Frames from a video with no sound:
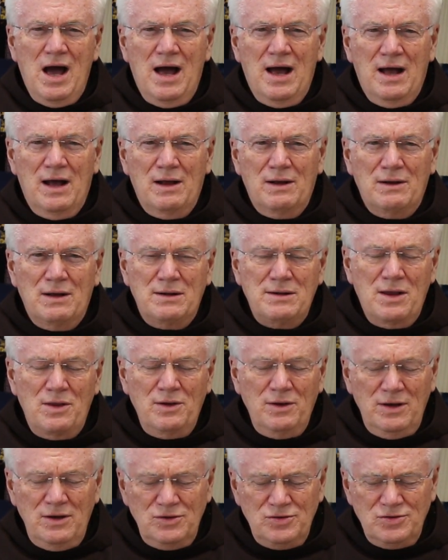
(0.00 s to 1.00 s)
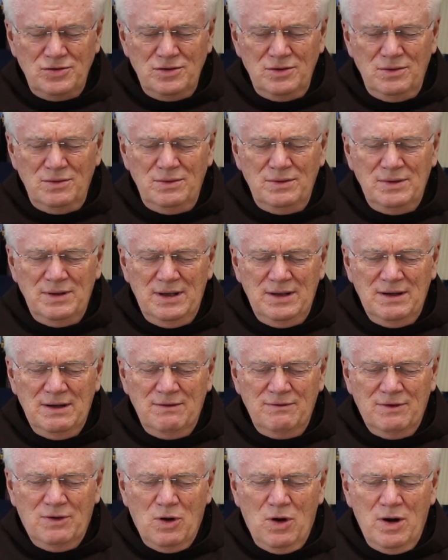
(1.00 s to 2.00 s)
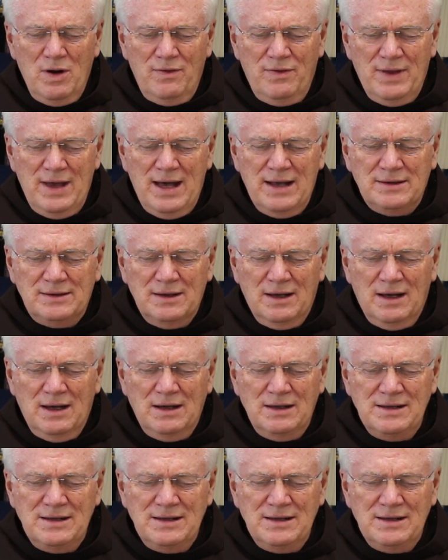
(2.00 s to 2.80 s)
Another issue in regard to that